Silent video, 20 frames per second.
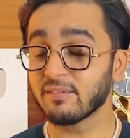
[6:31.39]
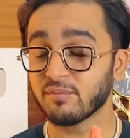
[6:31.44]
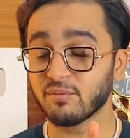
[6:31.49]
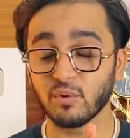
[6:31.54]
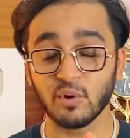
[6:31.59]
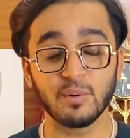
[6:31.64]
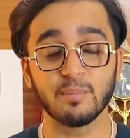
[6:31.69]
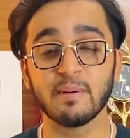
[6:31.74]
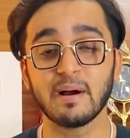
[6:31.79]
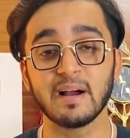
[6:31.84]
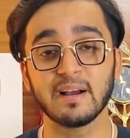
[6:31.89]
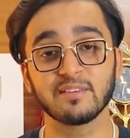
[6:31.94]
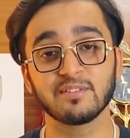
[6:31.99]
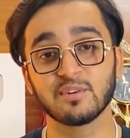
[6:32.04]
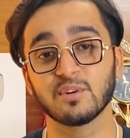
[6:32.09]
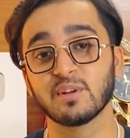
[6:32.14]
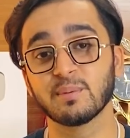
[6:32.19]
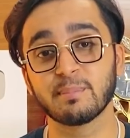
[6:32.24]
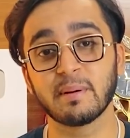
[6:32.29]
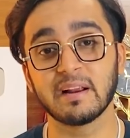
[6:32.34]
full marks
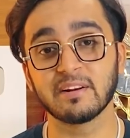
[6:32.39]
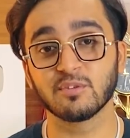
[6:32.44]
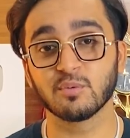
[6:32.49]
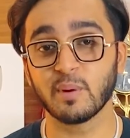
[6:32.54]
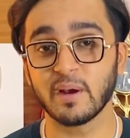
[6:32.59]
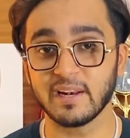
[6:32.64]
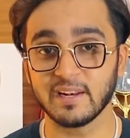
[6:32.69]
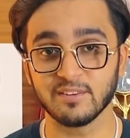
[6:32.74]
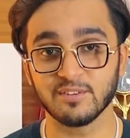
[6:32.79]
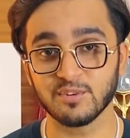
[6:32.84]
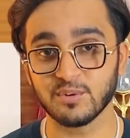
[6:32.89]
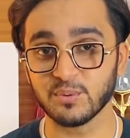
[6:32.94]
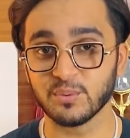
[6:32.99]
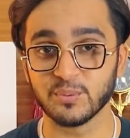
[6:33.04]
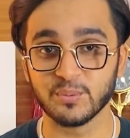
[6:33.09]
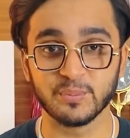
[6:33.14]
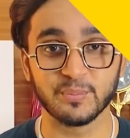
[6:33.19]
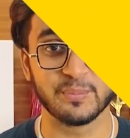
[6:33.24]
to the Buds Wireless 2.